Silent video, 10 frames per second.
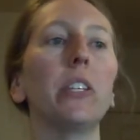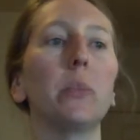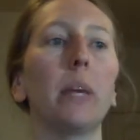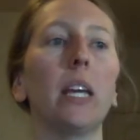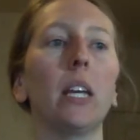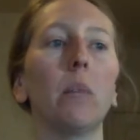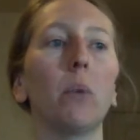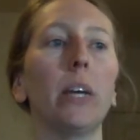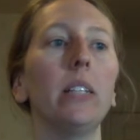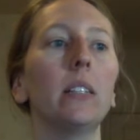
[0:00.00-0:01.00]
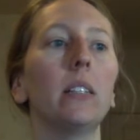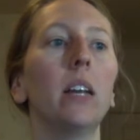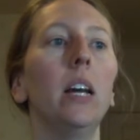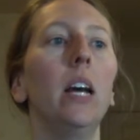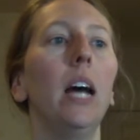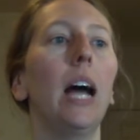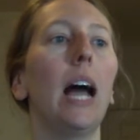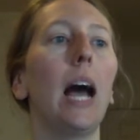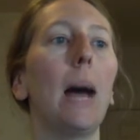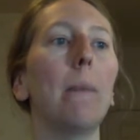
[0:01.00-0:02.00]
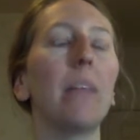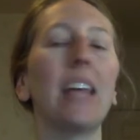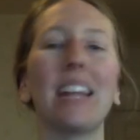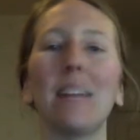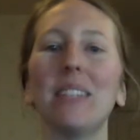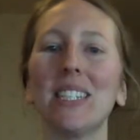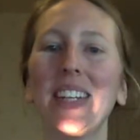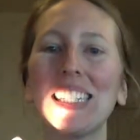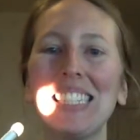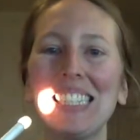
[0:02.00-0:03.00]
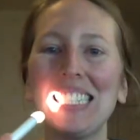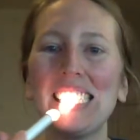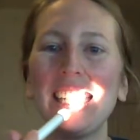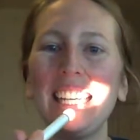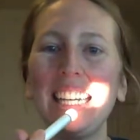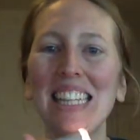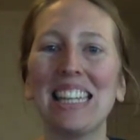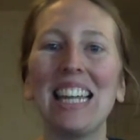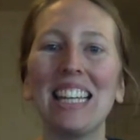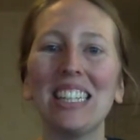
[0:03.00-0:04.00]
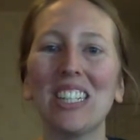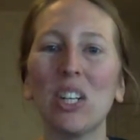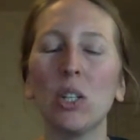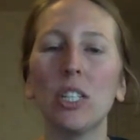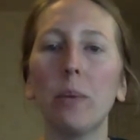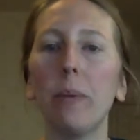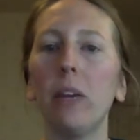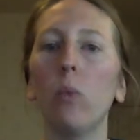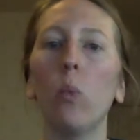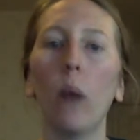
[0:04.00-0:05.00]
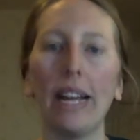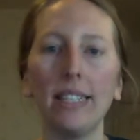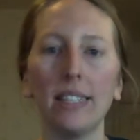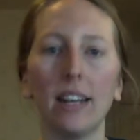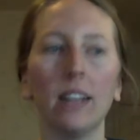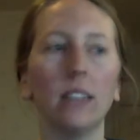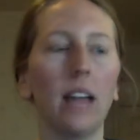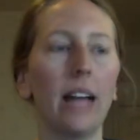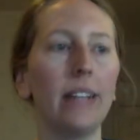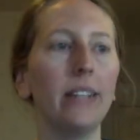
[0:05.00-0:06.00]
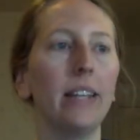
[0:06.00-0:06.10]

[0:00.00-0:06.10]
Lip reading: is pink and moist. And then I'm inspecting the teeth. They look to be white, aligned,